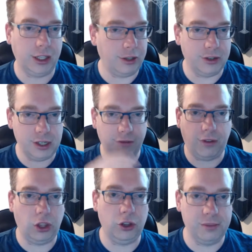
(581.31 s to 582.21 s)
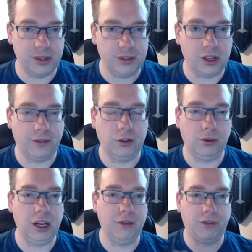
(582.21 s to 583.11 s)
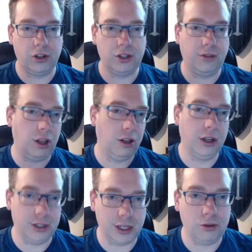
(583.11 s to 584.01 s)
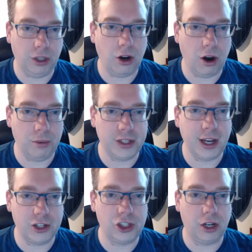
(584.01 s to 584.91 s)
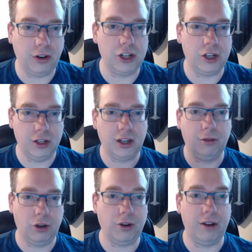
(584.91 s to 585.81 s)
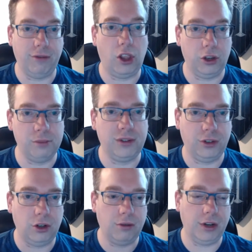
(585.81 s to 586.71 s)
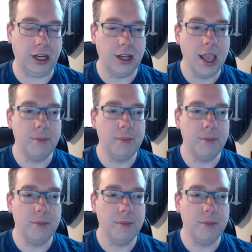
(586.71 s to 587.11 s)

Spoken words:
Like there isn't volumes of stuff to read, first of all, because that's really hard with text generation to create volumes for you to read.